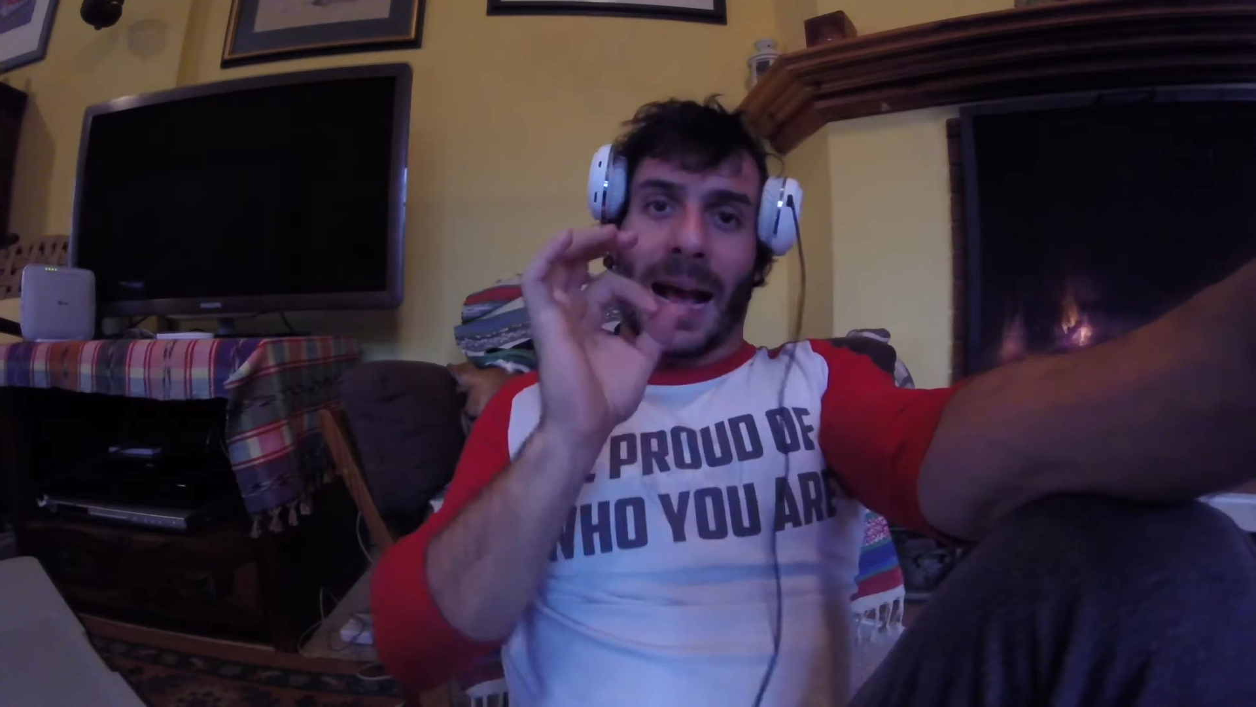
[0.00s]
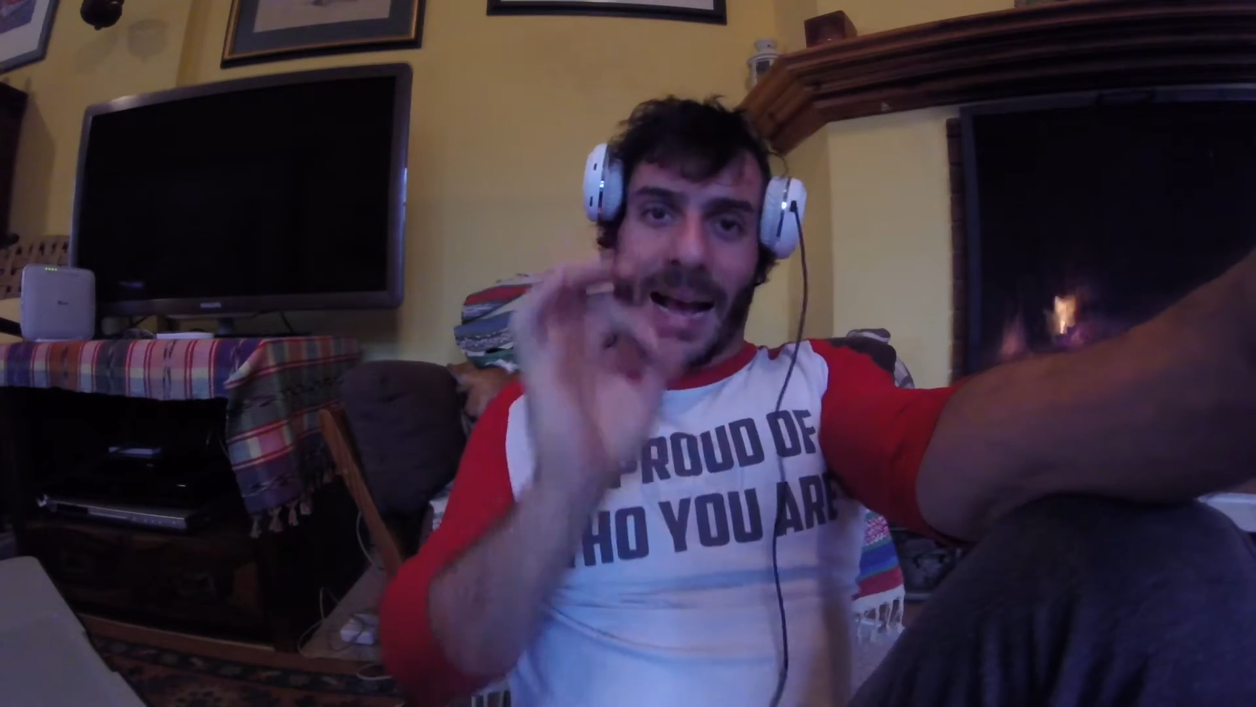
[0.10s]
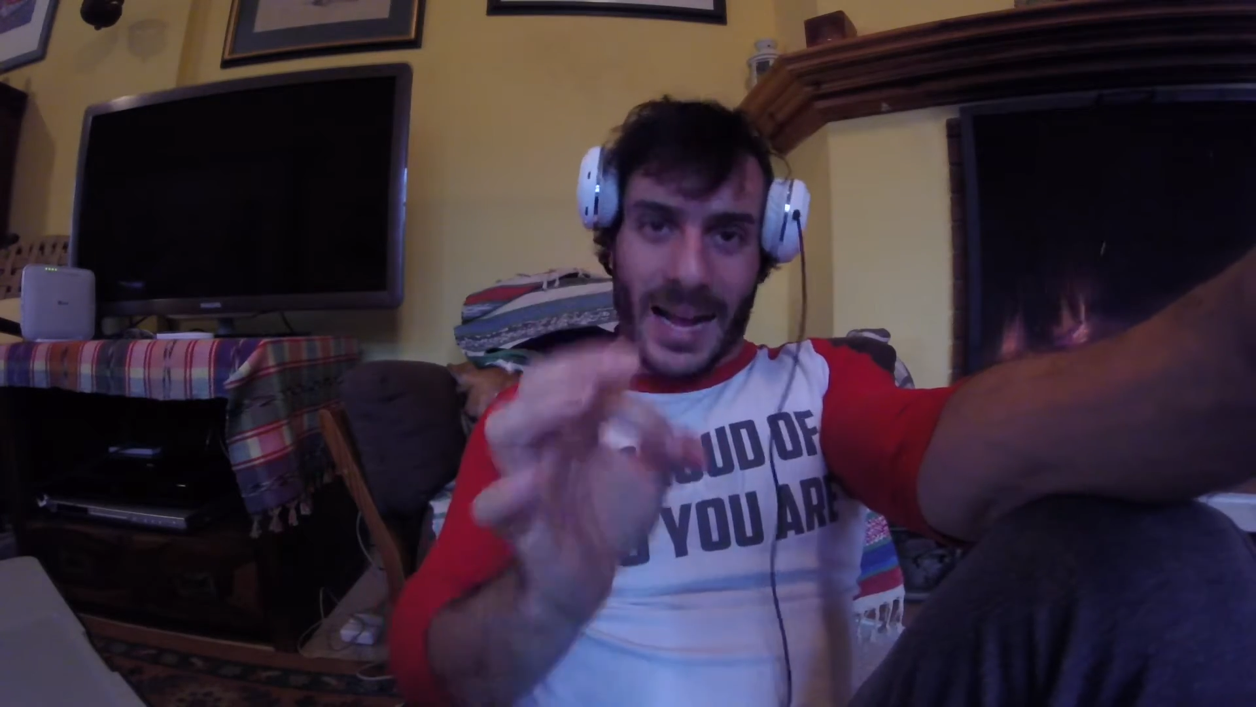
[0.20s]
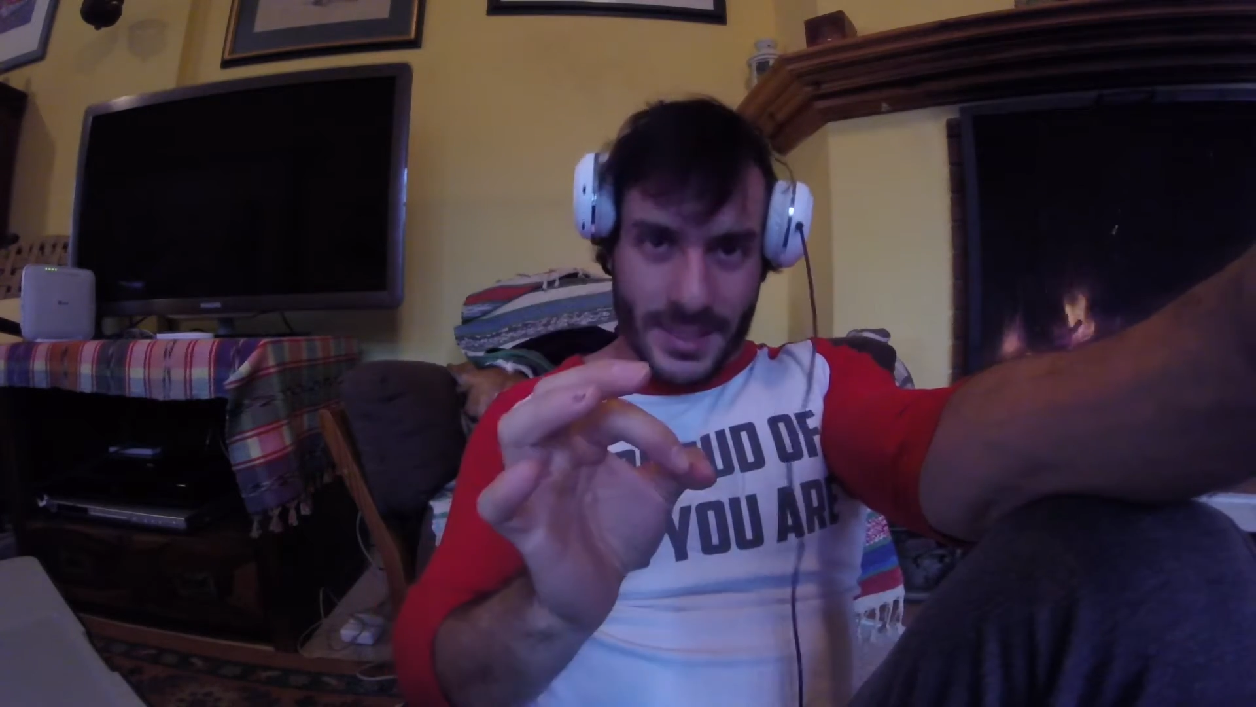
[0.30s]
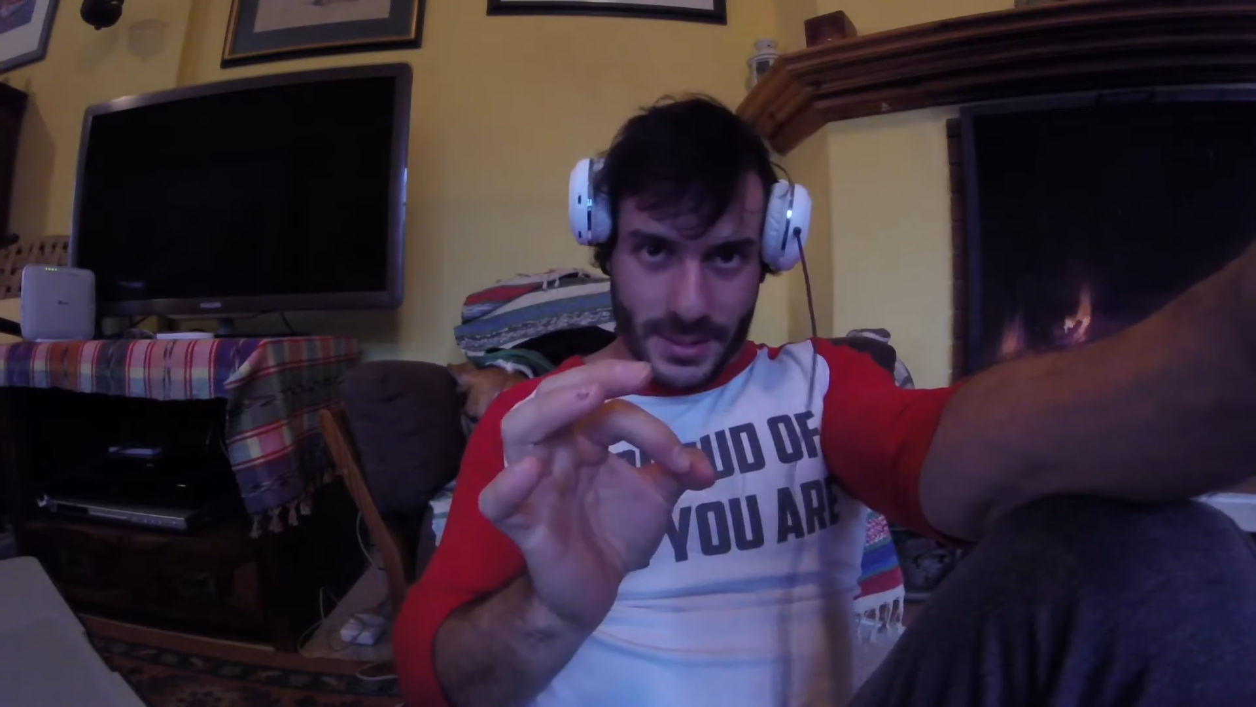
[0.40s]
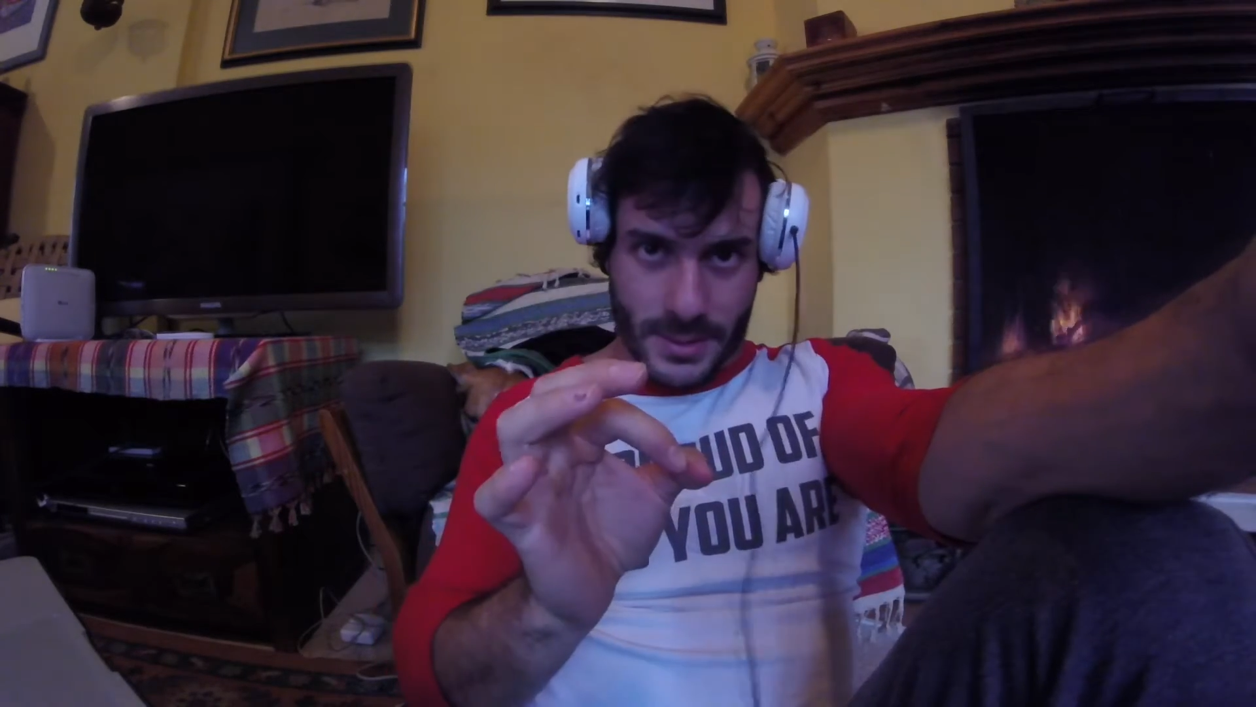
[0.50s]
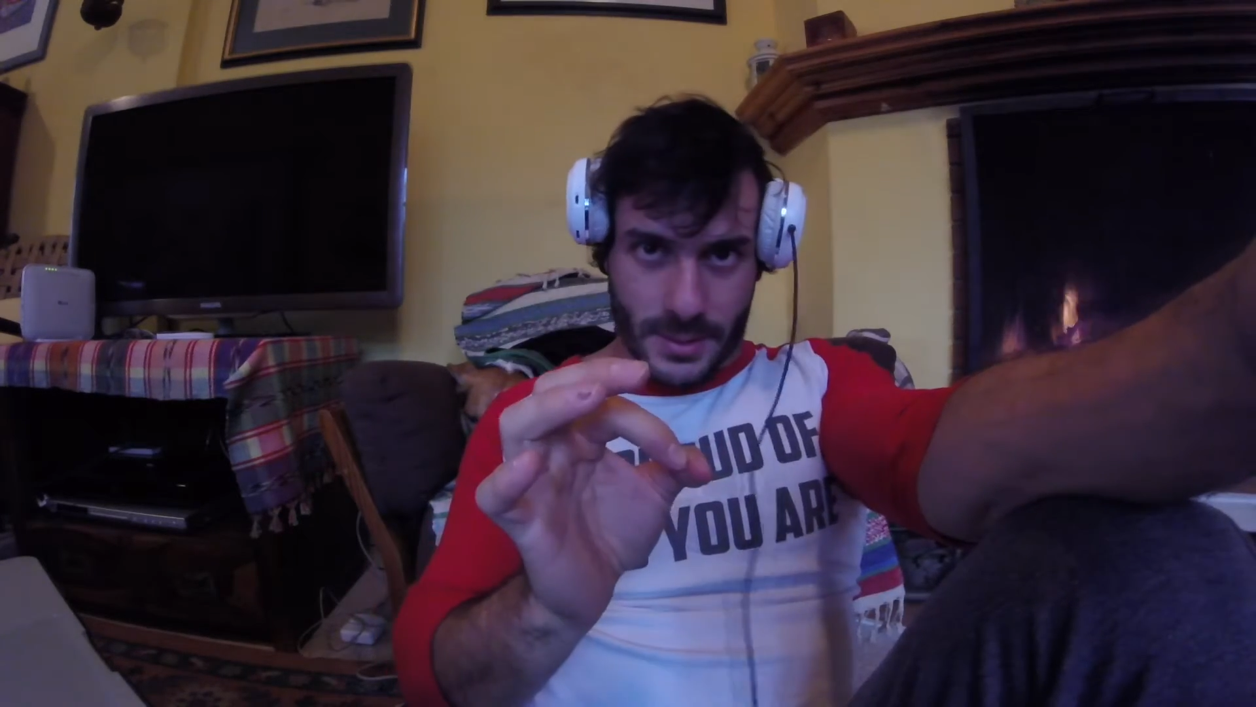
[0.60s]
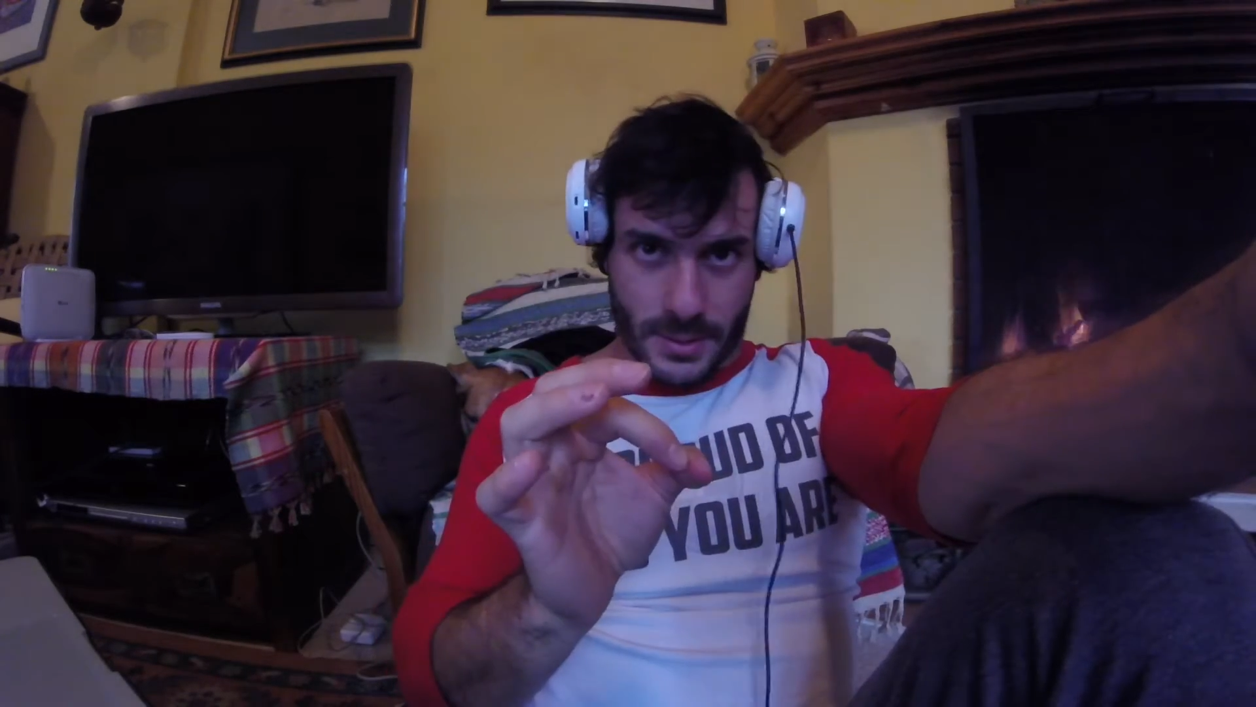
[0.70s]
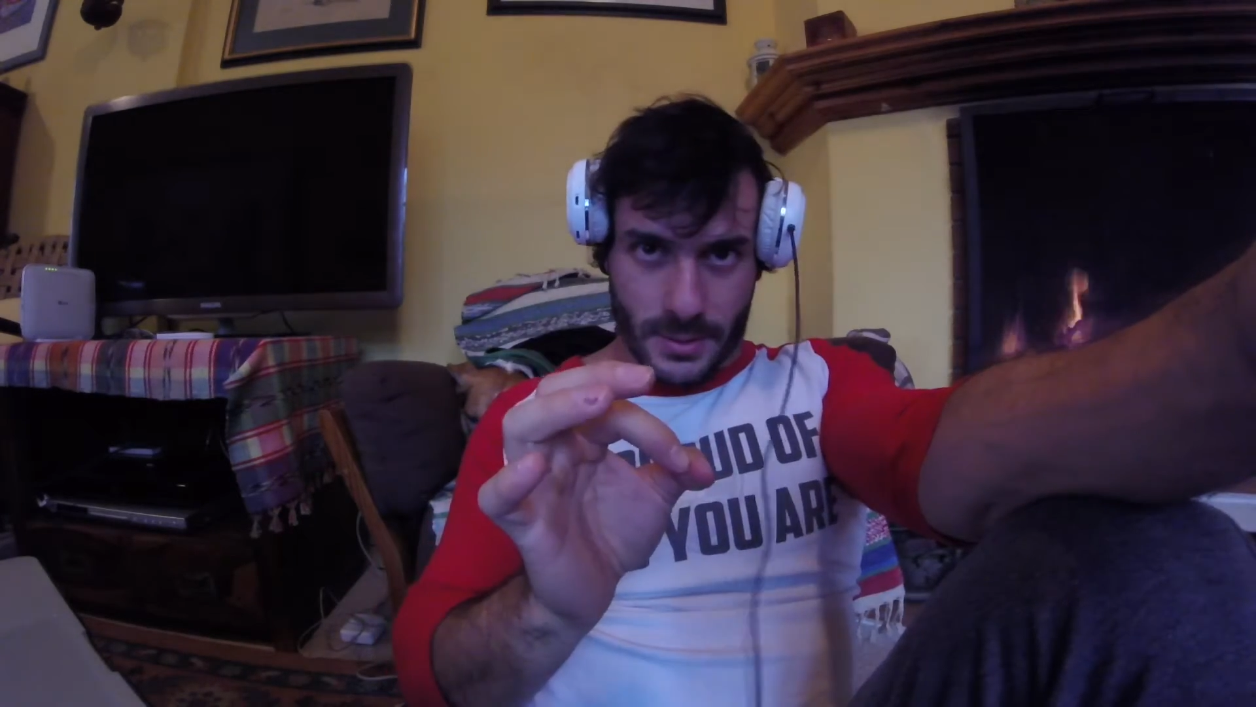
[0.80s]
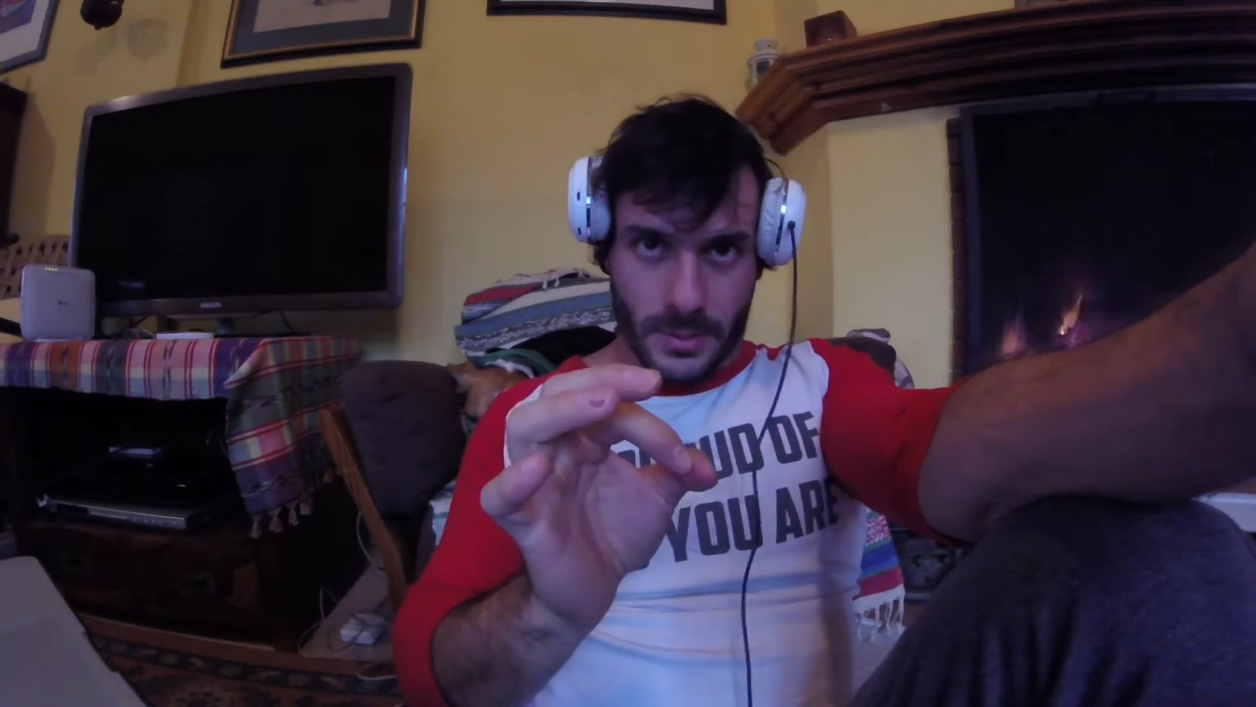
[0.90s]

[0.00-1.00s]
guts